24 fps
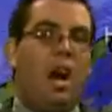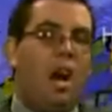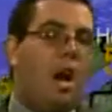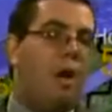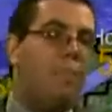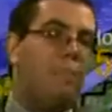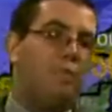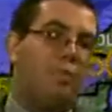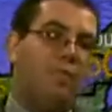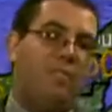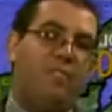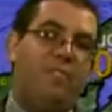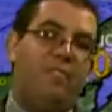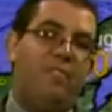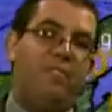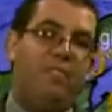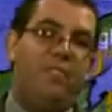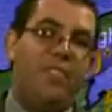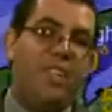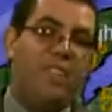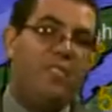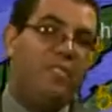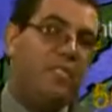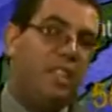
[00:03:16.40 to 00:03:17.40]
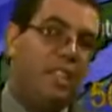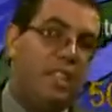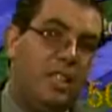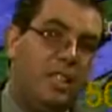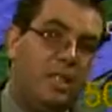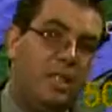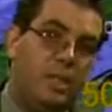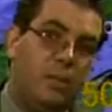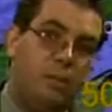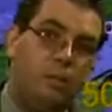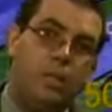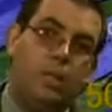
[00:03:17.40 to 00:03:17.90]
upper
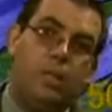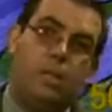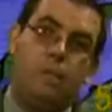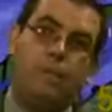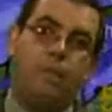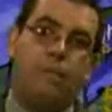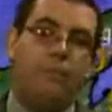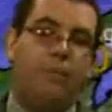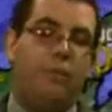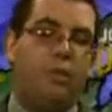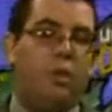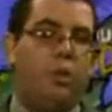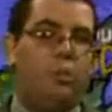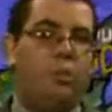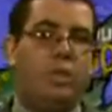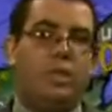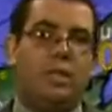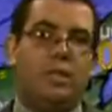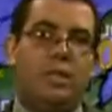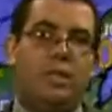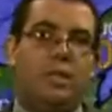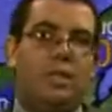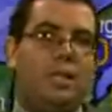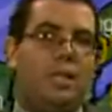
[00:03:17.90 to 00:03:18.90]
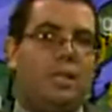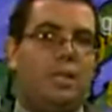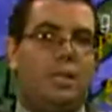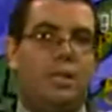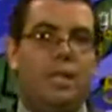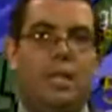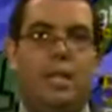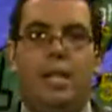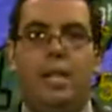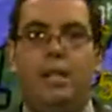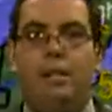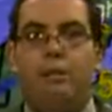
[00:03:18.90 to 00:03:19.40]
50s. And we can even flirt with a
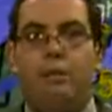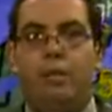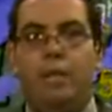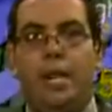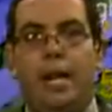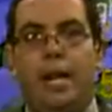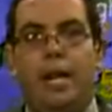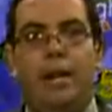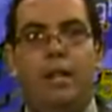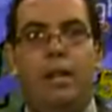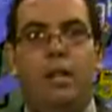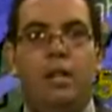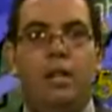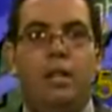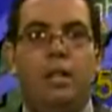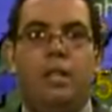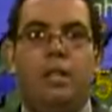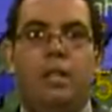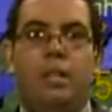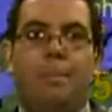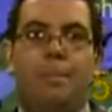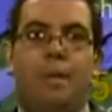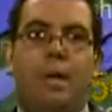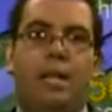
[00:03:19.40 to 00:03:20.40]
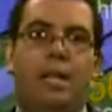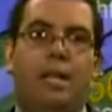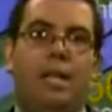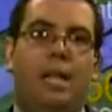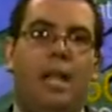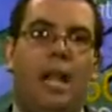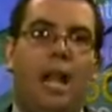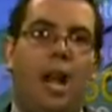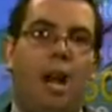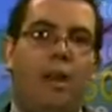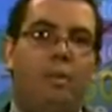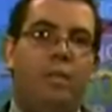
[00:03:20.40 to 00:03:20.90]
60 here and there,
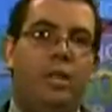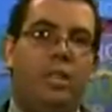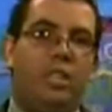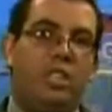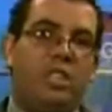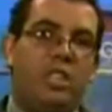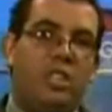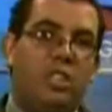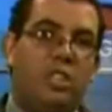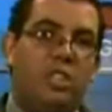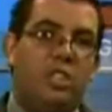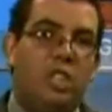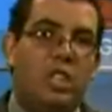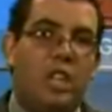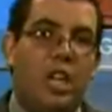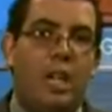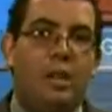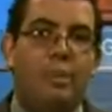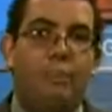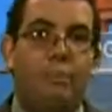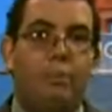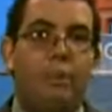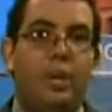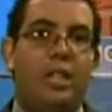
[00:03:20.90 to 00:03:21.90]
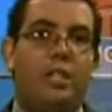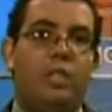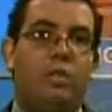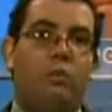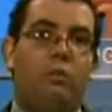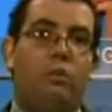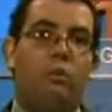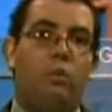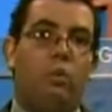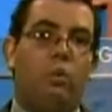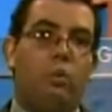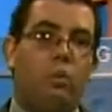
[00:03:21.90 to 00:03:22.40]
depending how much sunshine breaks
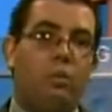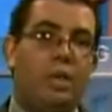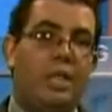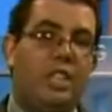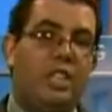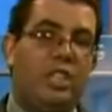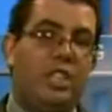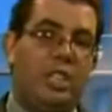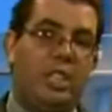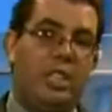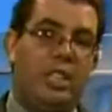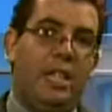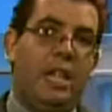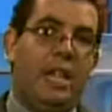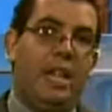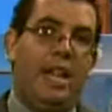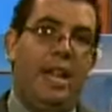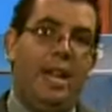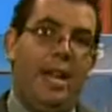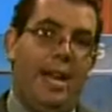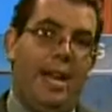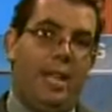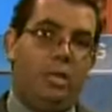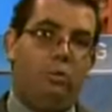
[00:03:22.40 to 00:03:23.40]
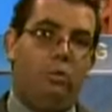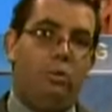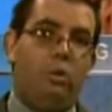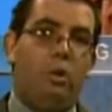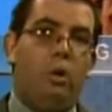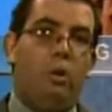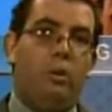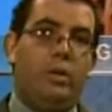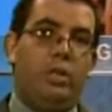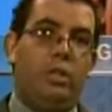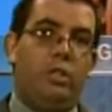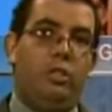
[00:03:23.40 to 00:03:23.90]
through the region as we
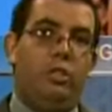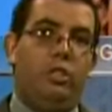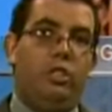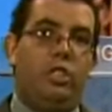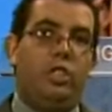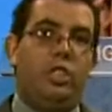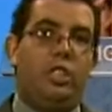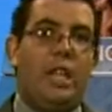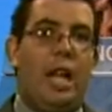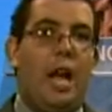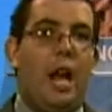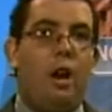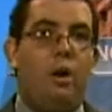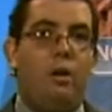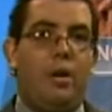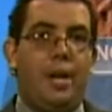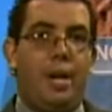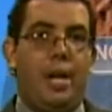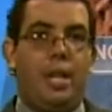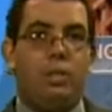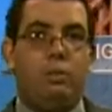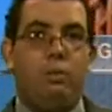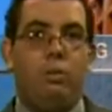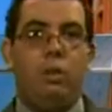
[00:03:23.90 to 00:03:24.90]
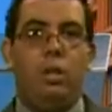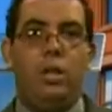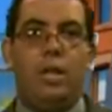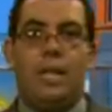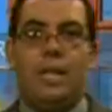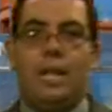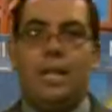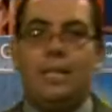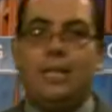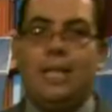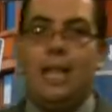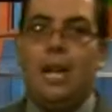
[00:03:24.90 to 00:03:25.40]
go into your Saturday. As we look at
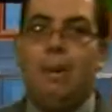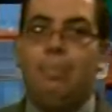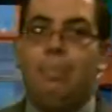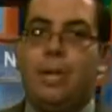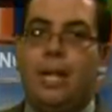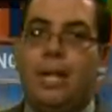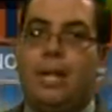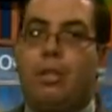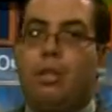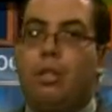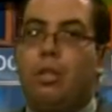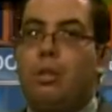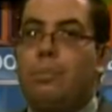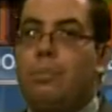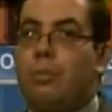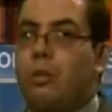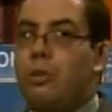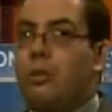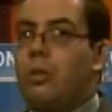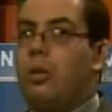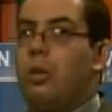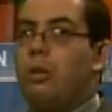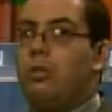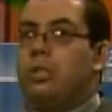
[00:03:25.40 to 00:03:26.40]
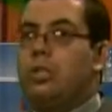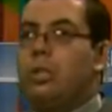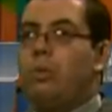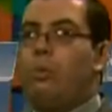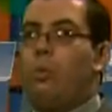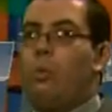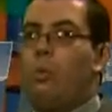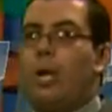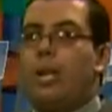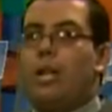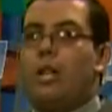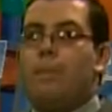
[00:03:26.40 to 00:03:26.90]
that day plan a little more closely,
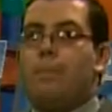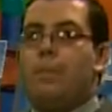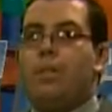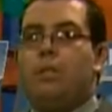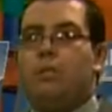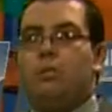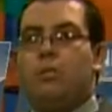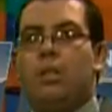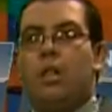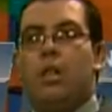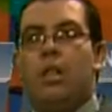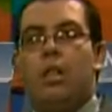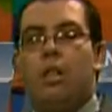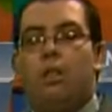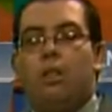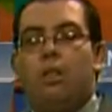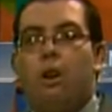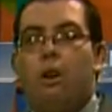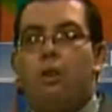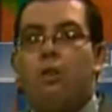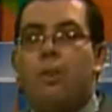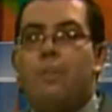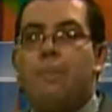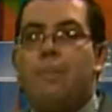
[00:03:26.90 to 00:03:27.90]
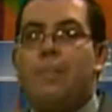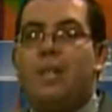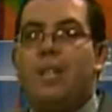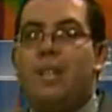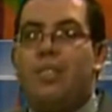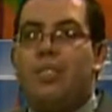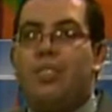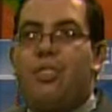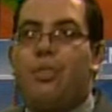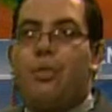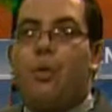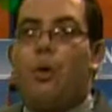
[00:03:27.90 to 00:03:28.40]
we'll wake up in those low to
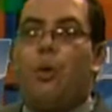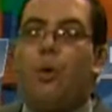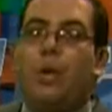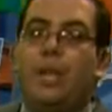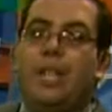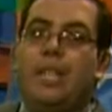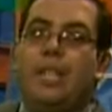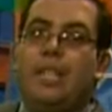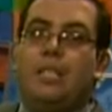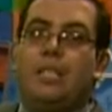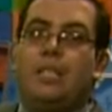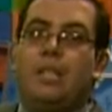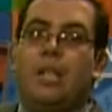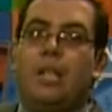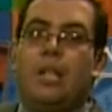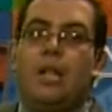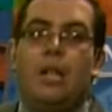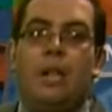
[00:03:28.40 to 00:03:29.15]
mid 30s.